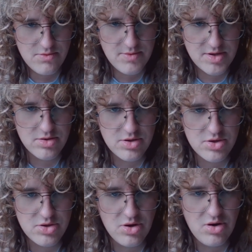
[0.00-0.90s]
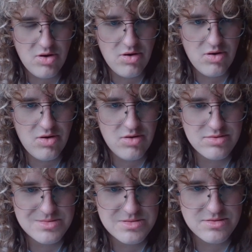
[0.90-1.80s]
We could go...
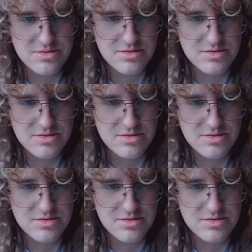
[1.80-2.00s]
Ooh.